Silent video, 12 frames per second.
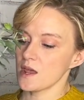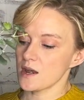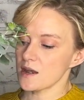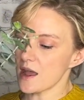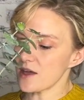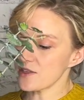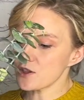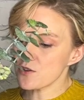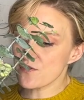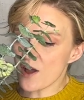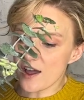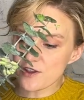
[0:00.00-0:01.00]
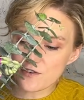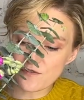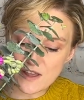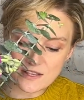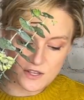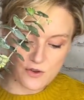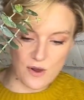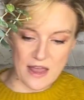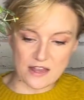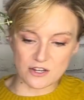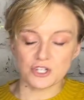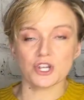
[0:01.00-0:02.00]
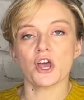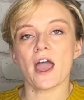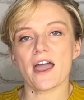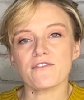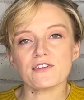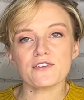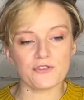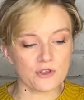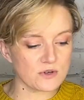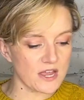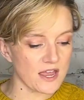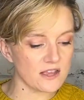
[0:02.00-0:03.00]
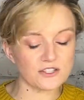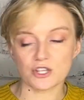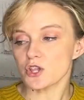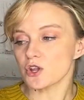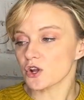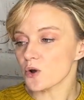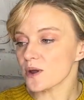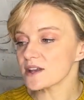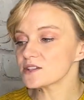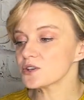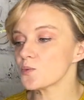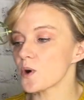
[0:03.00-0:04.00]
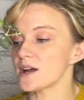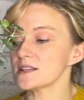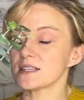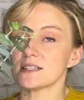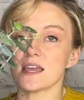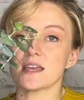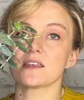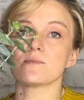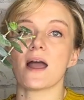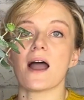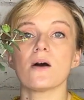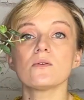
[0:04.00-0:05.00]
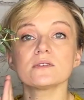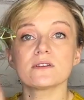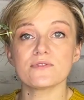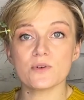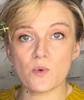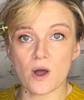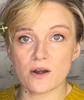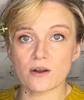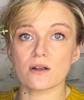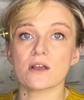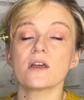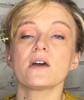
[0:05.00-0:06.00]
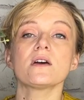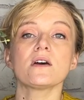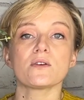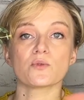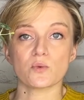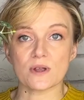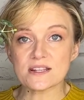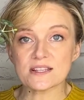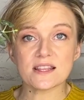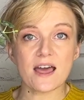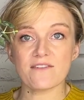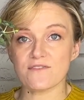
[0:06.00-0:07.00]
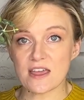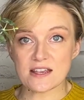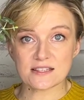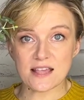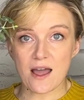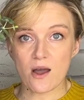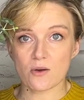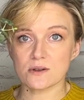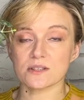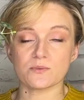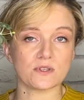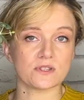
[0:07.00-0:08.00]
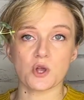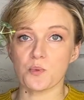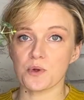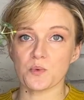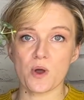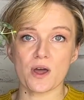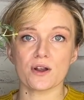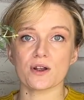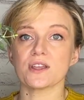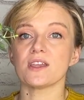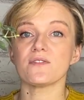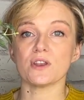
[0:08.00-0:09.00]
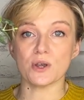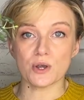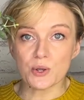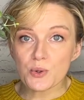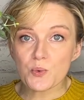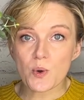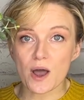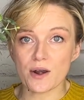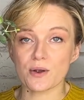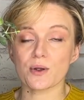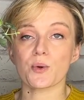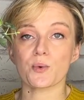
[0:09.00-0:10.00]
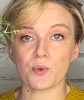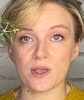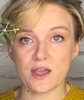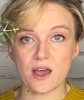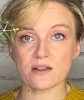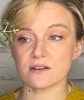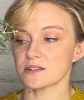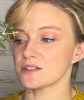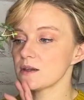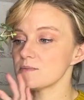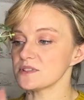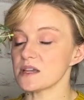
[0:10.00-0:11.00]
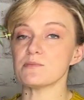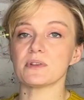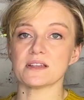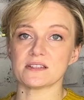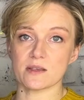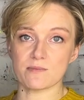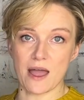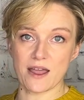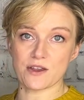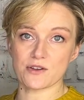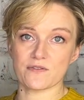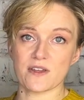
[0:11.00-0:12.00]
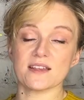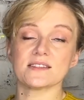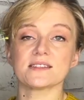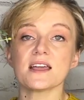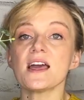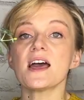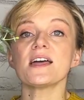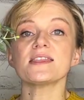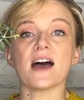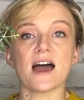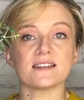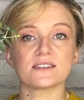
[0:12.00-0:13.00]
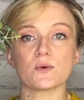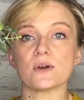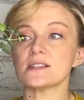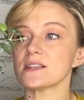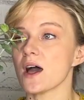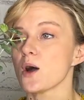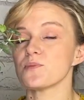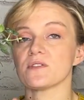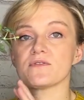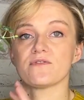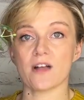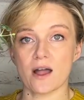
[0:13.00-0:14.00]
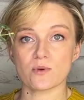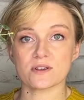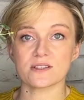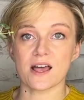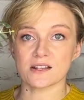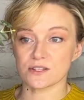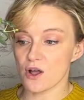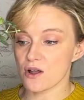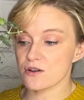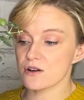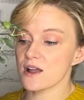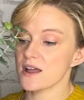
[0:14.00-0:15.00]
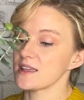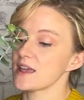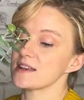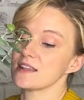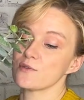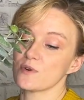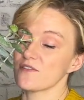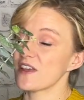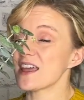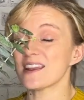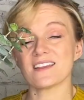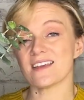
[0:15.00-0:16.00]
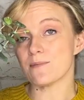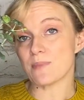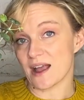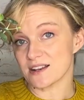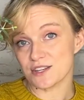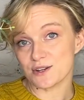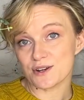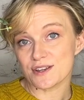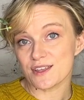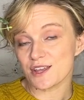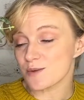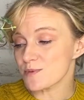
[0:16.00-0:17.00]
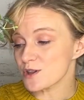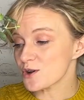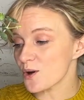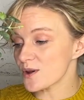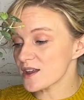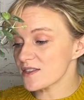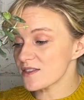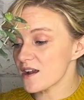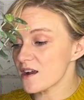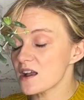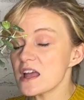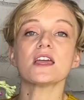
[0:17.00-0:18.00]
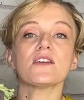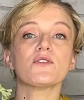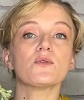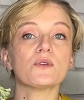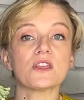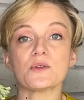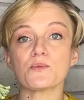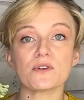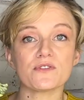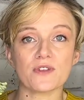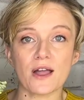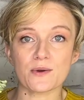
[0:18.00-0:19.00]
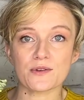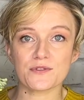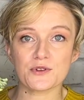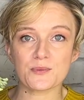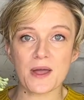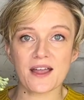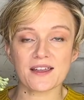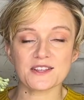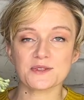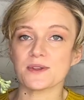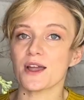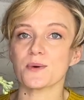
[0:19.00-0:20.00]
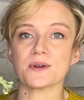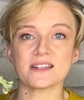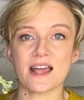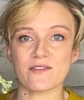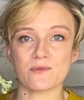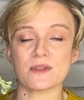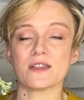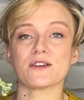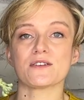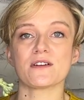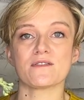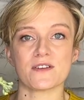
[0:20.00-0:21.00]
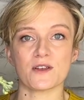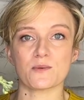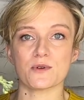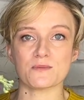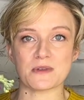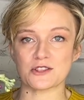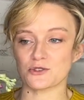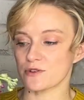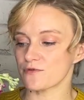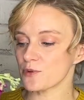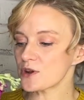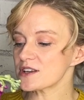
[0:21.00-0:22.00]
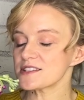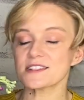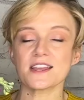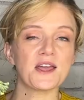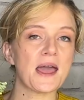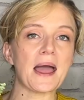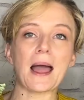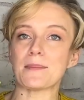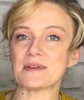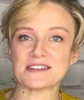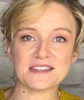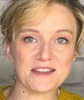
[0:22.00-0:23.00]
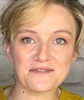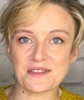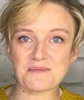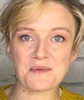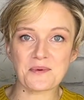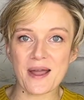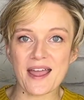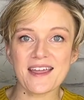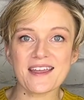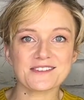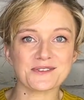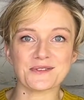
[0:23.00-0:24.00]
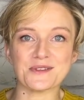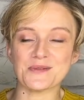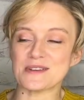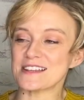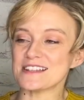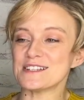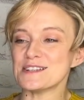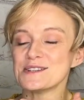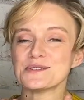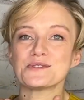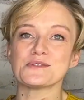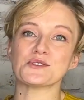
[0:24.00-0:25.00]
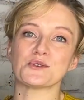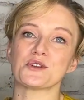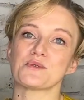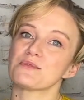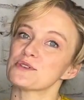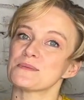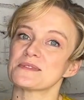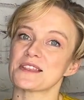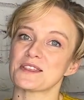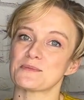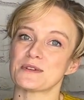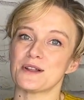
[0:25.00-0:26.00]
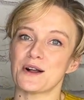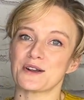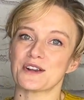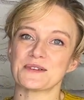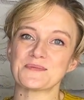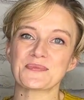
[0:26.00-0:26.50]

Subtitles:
Now that you've got your vase arranged, every few days, you're going to want to take them out of the water, rinse that vase out with soap and water, give it new water, recut your stems, and place them back in your vase. That is going to help your flowers last longer. Again, get rid of any of that bacteria that could be growing in there. If you need more flower food packets, we always have them here available at Main Street Florist. Happy to give them away so that you can continue to enjoy your blooms a little bit longer.